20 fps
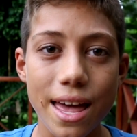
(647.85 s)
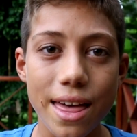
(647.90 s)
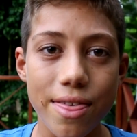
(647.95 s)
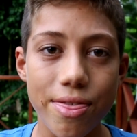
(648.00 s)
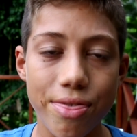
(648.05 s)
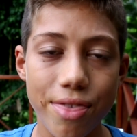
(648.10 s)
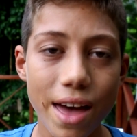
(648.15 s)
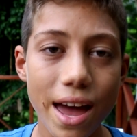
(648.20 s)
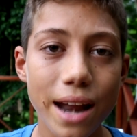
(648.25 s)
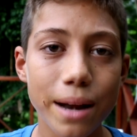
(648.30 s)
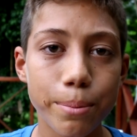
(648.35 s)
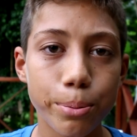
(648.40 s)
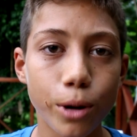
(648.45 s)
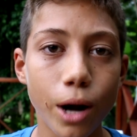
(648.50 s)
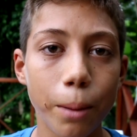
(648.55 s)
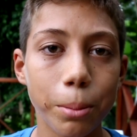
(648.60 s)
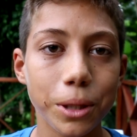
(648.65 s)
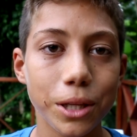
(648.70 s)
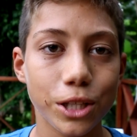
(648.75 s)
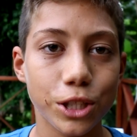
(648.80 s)
then
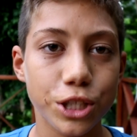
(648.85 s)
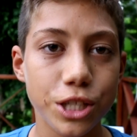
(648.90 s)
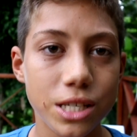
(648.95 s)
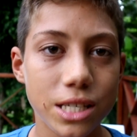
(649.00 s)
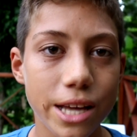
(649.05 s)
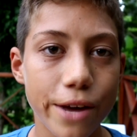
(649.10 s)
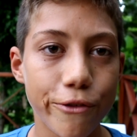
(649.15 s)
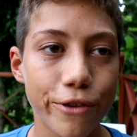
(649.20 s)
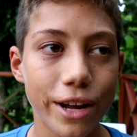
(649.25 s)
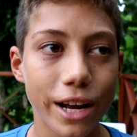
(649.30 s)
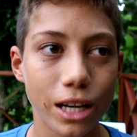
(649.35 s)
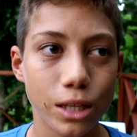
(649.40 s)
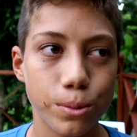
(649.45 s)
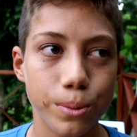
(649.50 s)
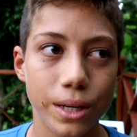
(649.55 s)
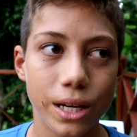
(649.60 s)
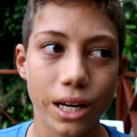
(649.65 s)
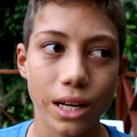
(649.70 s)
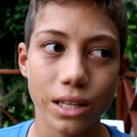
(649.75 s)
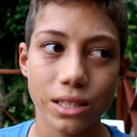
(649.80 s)
probably the G7X,
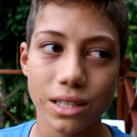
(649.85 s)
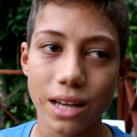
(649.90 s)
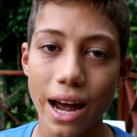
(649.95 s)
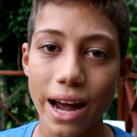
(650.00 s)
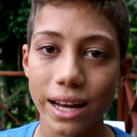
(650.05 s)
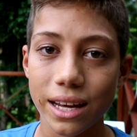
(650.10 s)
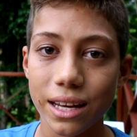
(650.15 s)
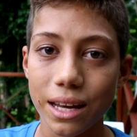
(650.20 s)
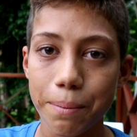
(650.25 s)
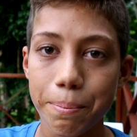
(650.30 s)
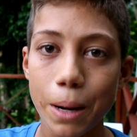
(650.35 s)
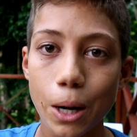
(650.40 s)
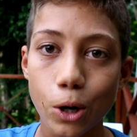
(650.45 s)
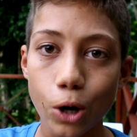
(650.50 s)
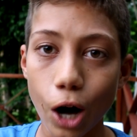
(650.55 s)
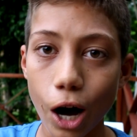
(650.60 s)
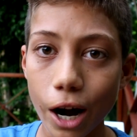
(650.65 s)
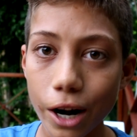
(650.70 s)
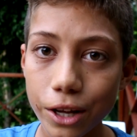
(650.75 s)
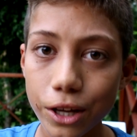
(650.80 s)
because I can get better
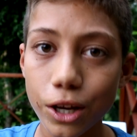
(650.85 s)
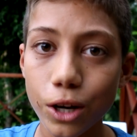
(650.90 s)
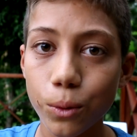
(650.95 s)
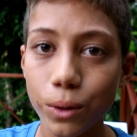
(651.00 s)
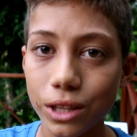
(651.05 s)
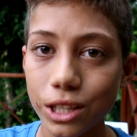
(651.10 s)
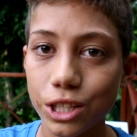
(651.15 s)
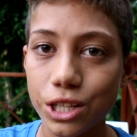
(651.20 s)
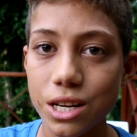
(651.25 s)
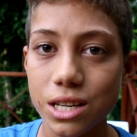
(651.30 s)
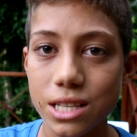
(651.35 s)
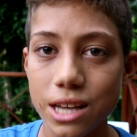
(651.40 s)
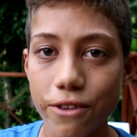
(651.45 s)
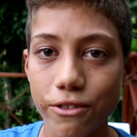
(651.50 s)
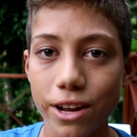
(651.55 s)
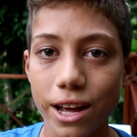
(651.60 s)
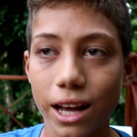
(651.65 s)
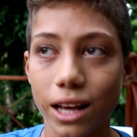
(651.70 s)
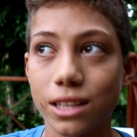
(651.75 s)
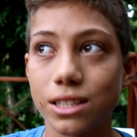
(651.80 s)
audio with the
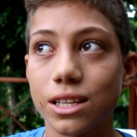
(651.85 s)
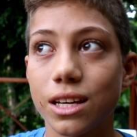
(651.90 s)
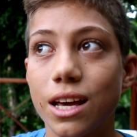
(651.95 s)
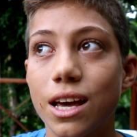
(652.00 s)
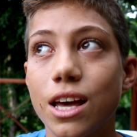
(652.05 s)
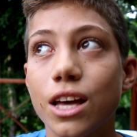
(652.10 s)
G7X.